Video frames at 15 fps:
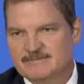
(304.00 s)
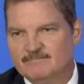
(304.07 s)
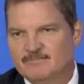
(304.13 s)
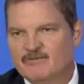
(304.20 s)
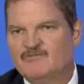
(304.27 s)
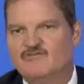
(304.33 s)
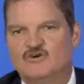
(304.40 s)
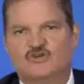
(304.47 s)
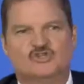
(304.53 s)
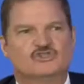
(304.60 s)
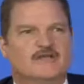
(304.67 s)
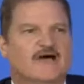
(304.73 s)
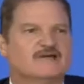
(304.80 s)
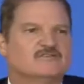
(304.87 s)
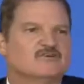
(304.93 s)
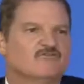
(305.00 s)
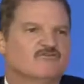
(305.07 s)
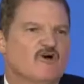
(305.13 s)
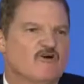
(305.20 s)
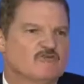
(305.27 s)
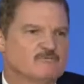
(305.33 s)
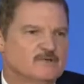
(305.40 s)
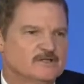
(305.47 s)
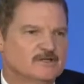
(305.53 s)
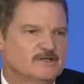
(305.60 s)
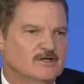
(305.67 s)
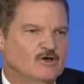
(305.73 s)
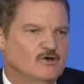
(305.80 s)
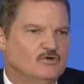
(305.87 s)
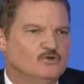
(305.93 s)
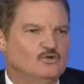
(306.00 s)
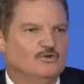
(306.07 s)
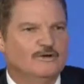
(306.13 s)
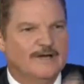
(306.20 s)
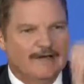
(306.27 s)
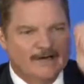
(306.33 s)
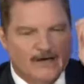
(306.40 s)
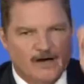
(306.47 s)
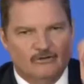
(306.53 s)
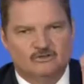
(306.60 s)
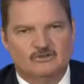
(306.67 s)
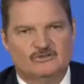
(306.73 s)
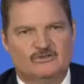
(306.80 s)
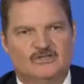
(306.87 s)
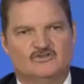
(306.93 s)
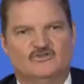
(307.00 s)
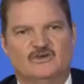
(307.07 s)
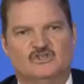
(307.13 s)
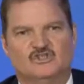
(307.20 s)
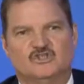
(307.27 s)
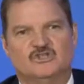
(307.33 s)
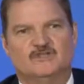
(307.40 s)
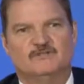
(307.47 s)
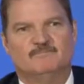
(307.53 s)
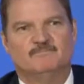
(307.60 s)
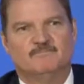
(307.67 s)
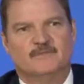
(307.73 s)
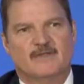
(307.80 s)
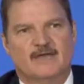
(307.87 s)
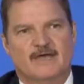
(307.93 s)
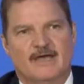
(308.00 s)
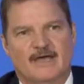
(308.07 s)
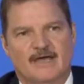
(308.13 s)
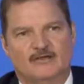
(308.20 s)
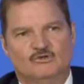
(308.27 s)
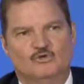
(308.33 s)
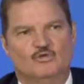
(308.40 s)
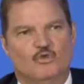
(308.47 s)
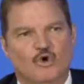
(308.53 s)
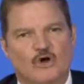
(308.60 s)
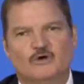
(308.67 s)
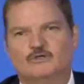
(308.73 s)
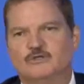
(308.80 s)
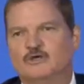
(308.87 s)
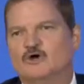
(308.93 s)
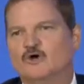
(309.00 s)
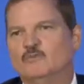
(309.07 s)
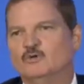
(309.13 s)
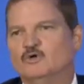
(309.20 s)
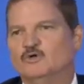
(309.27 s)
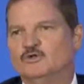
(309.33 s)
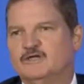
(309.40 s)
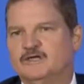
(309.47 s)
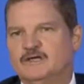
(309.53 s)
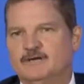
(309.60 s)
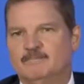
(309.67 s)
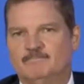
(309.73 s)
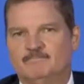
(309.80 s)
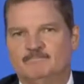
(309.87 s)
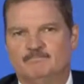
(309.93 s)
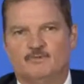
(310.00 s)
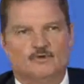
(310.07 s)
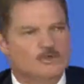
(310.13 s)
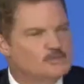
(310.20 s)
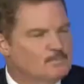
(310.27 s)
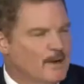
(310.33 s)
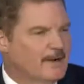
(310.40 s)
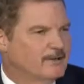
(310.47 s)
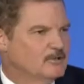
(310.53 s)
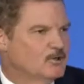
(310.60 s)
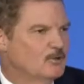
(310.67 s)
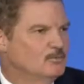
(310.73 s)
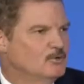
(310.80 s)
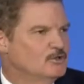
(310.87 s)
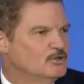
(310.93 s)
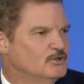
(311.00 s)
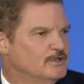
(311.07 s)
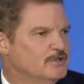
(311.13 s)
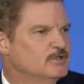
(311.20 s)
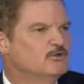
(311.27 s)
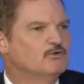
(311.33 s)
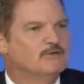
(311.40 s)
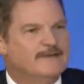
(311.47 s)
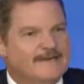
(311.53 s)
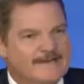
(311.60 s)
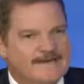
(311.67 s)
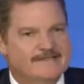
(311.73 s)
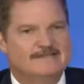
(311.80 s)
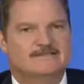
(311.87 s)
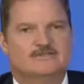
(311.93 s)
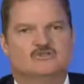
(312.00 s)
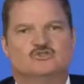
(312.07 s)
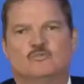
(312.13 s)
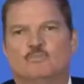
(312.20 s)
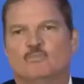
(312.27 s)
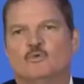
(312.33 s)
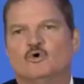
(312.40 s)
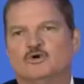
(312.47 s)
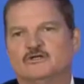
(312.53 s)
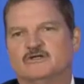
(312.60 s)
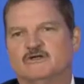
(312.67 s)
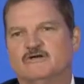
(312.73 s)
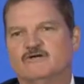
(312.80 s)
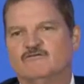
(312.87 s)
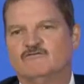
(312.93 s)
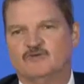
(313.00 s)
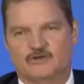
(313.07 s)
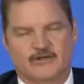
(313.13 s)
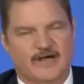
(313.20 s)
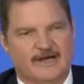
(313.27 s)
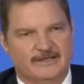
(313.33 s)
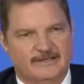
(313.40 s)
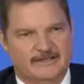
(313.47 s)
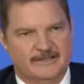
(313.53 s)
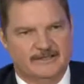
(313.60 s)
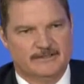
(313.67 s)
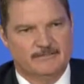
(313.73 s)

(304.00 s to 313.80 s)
the first task of government to lay out this vision and to work with the community, to inspire the community, create support for the idea.